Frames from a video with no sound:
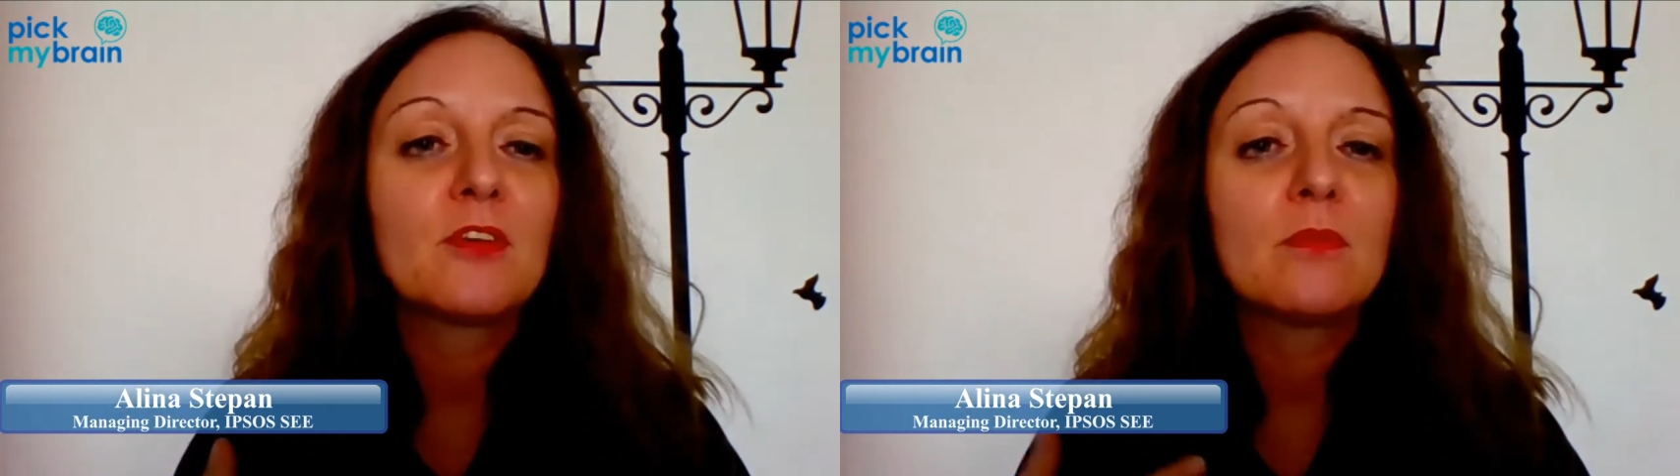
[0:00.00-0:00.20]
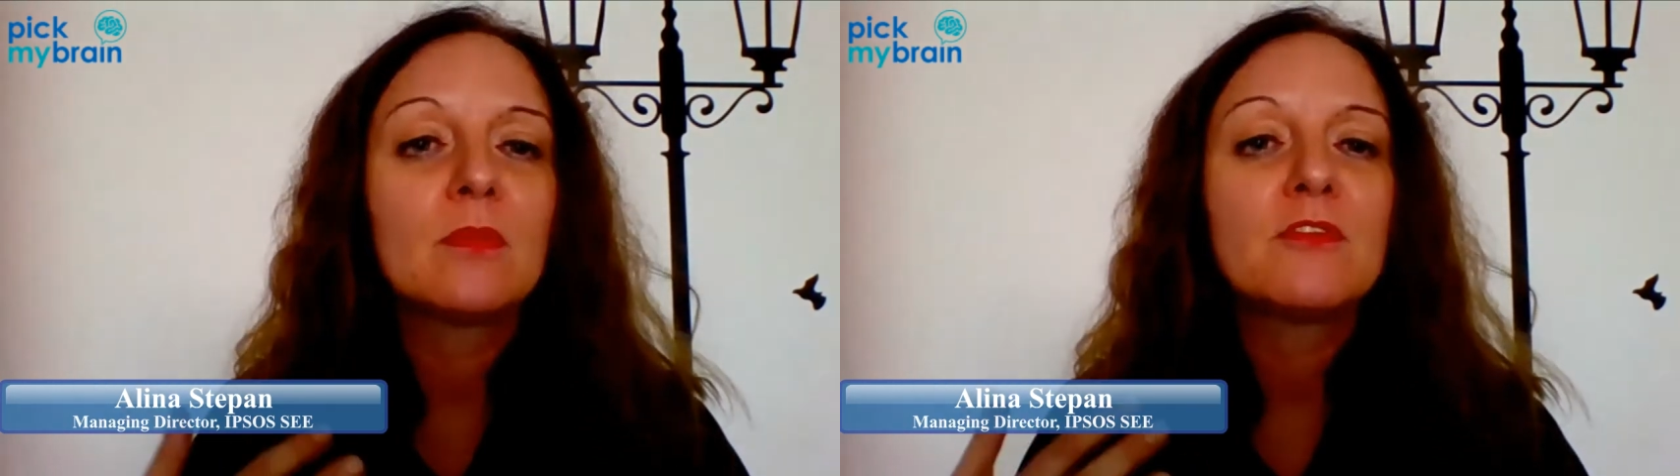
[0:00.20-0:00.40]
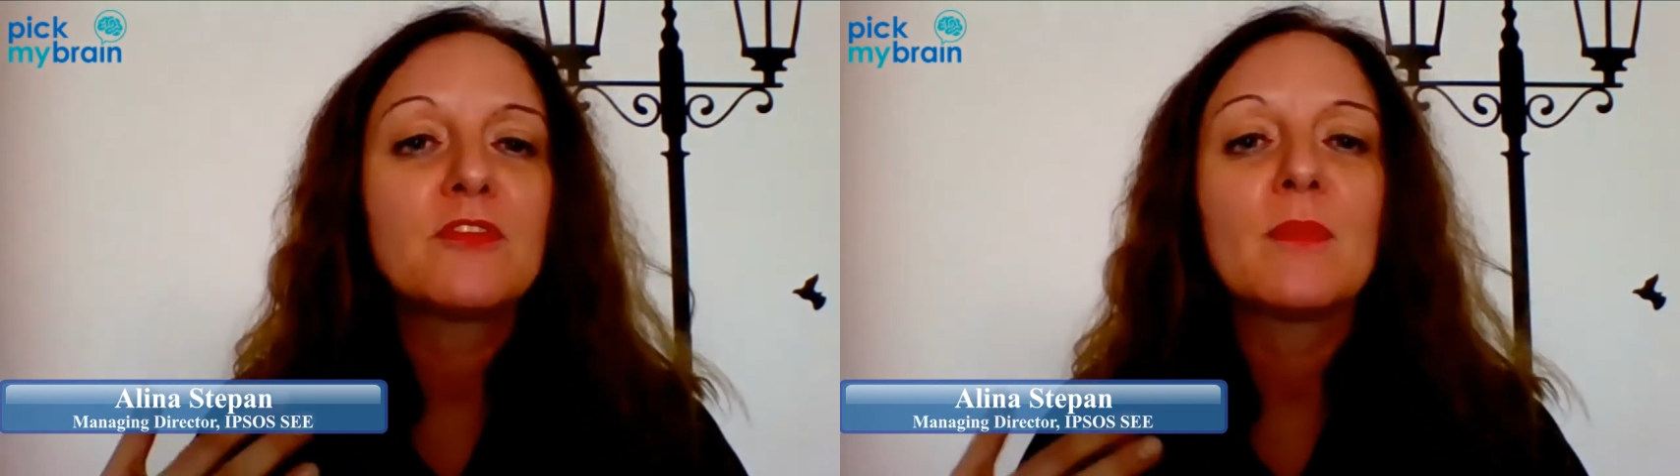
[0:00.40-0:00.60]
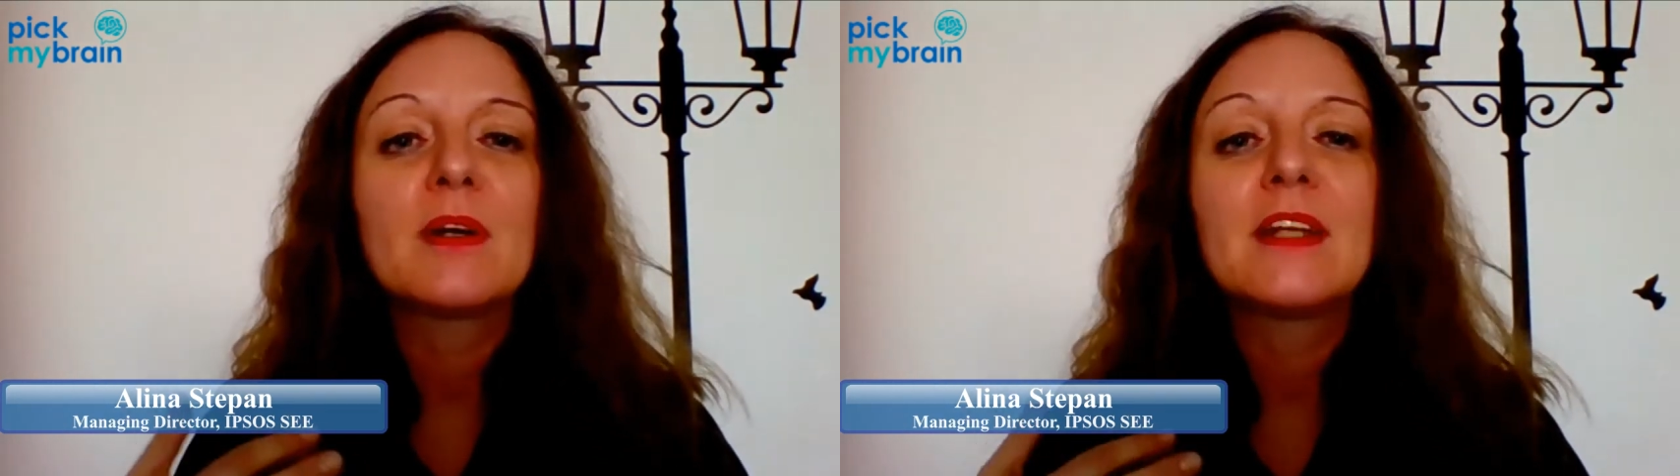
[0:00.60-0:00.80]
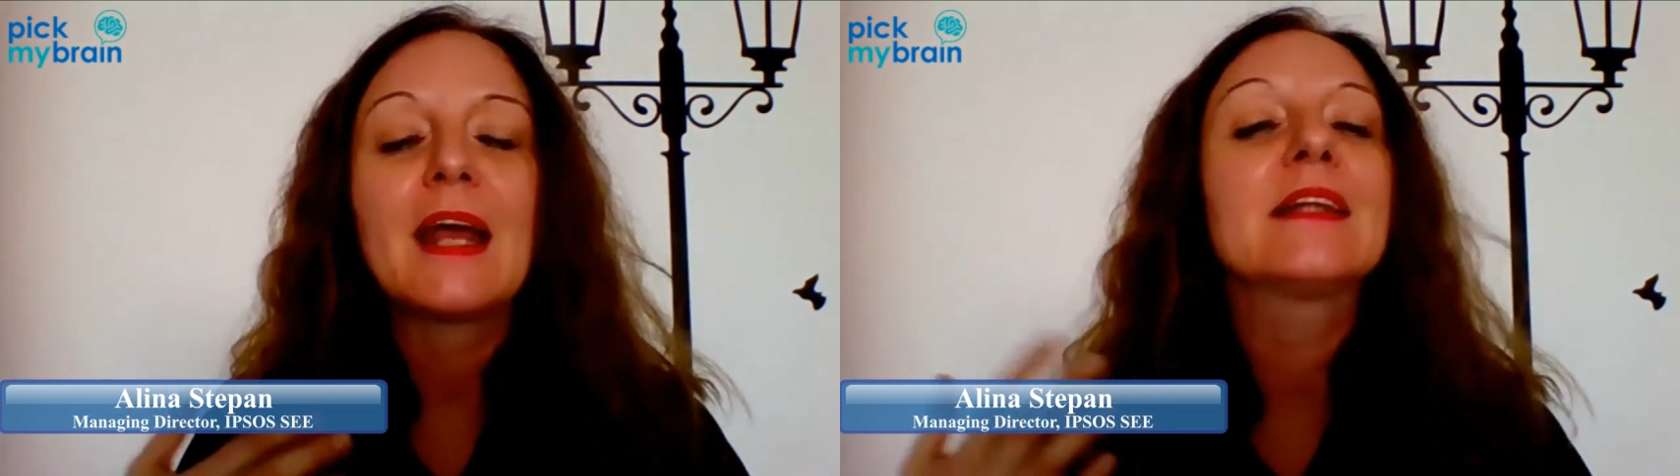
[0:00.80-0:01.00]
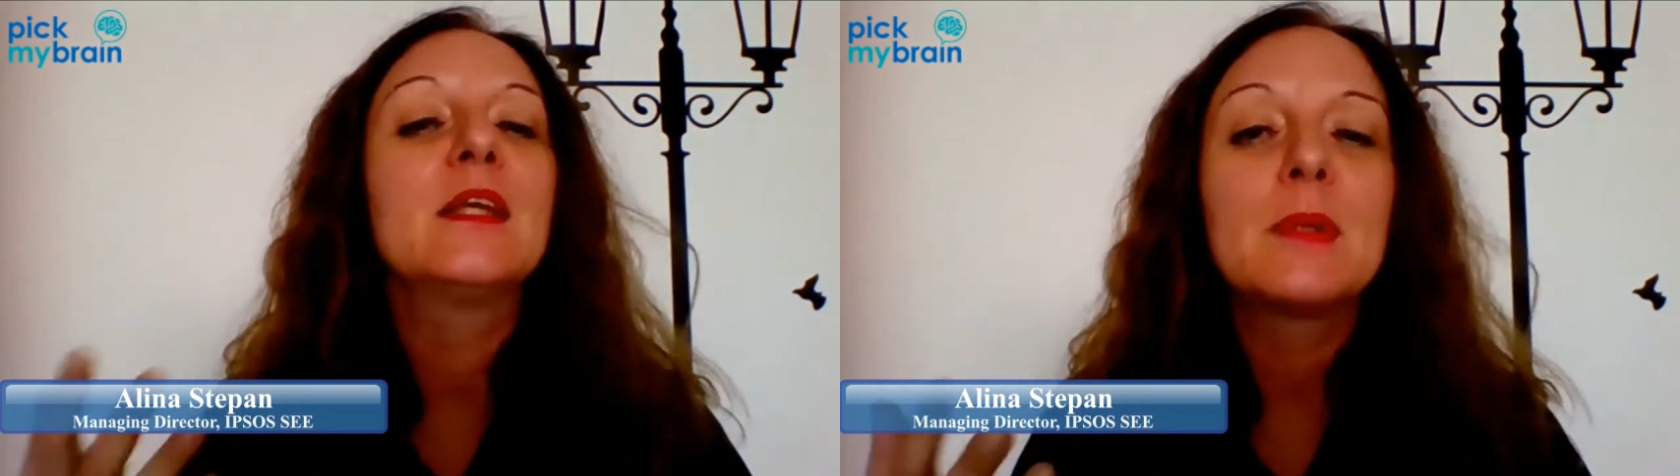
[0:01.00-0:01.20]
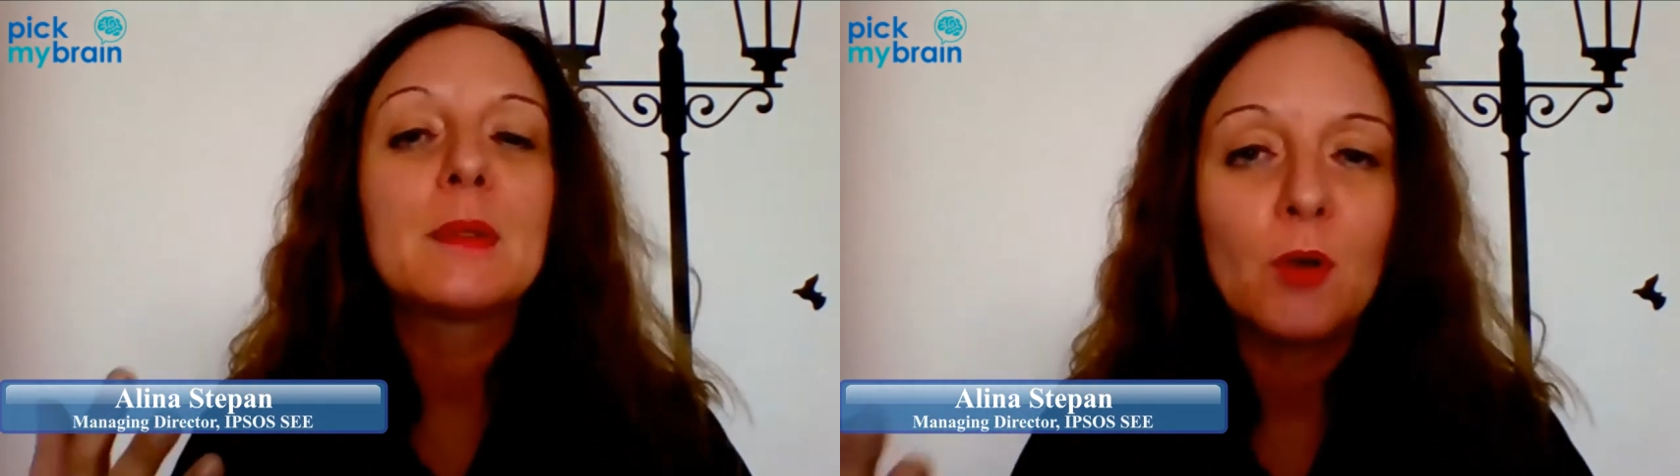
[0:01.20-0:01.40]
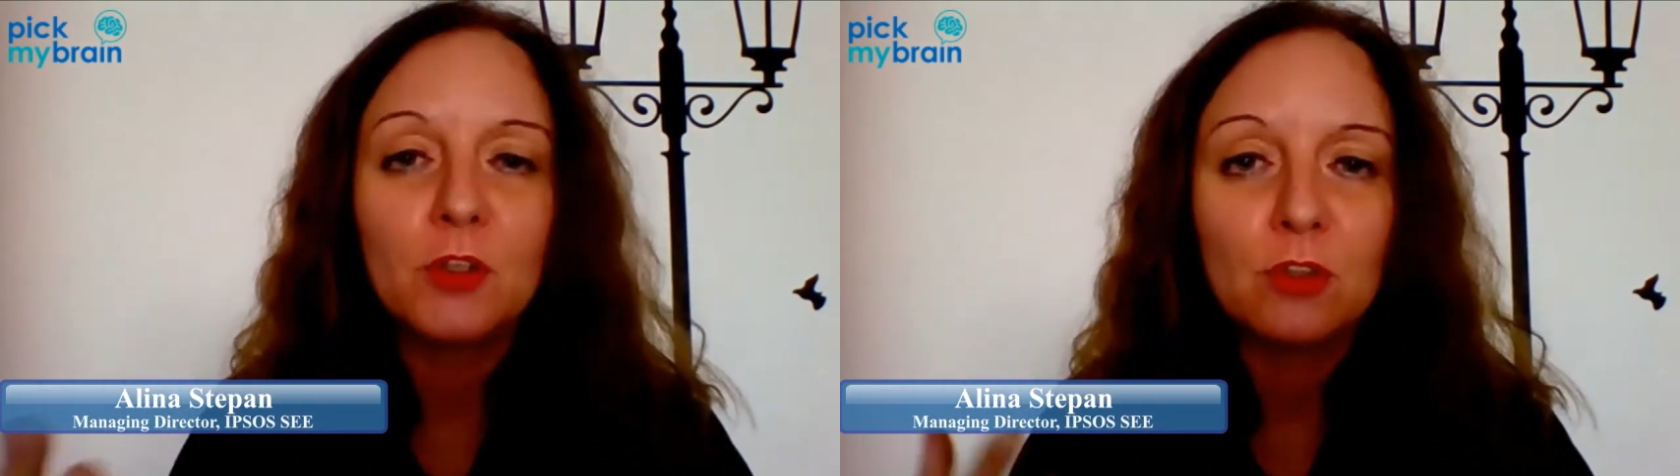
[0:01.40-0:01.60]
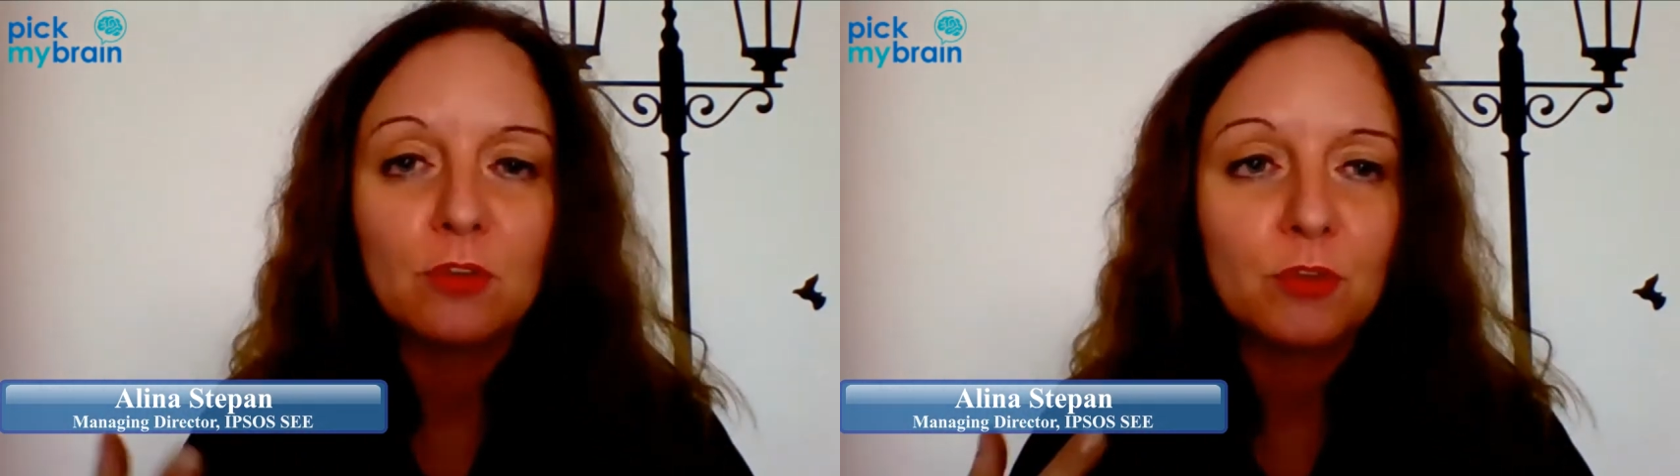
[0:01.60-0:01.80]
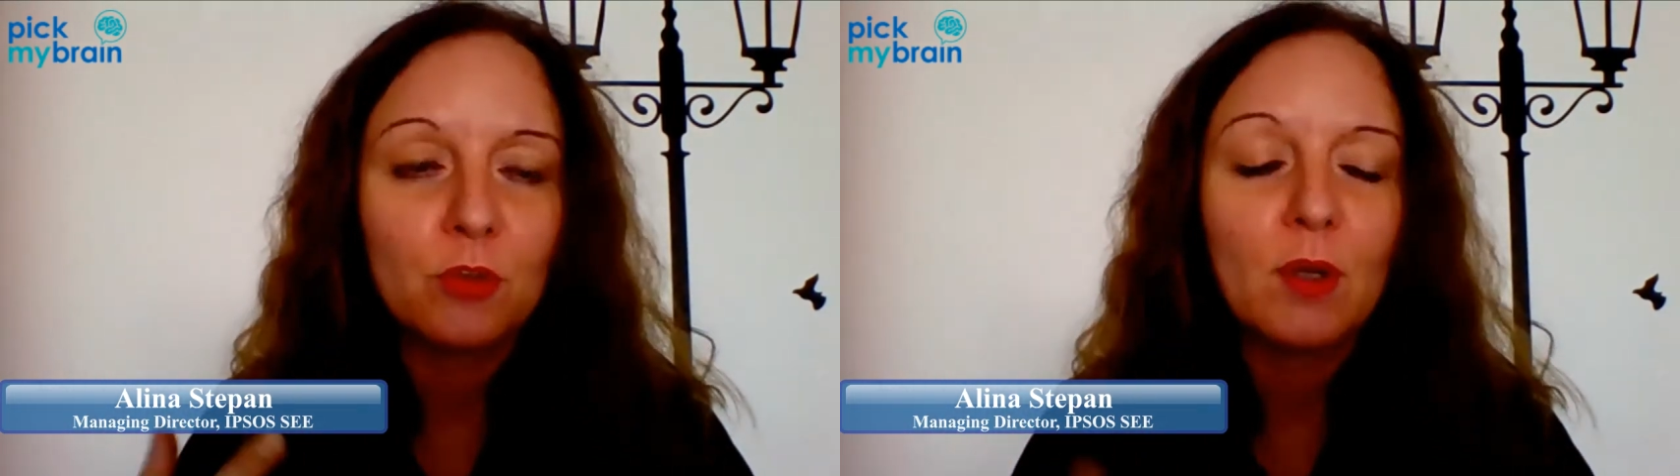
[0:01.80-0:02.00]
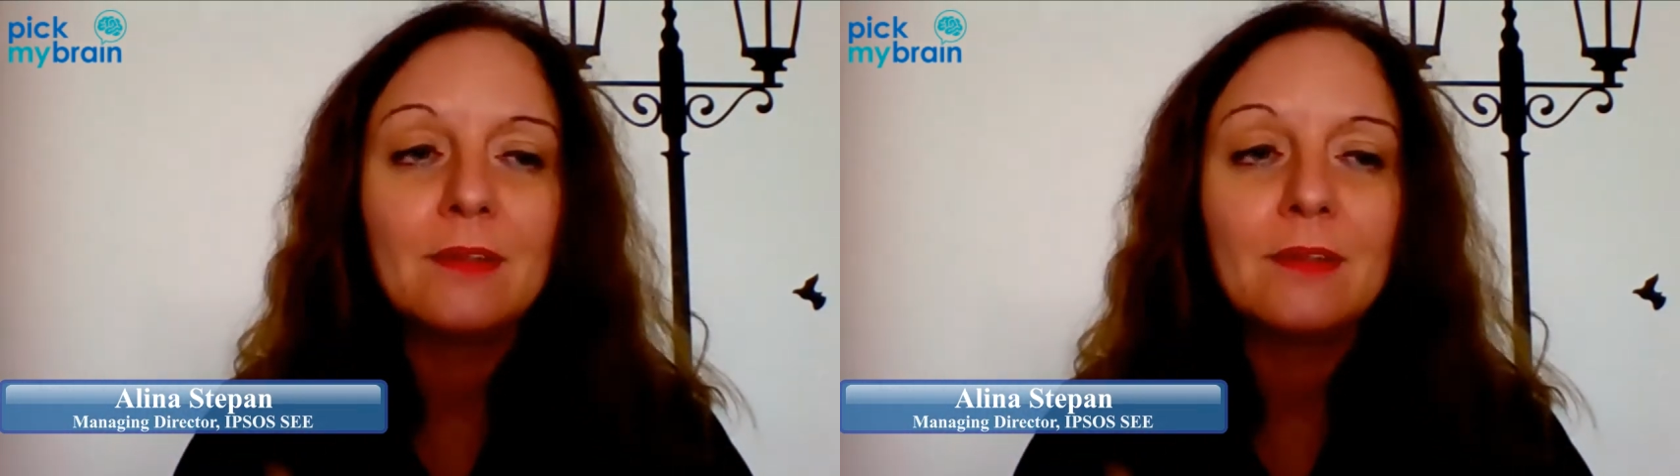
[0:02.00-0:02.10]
from an academic point of view.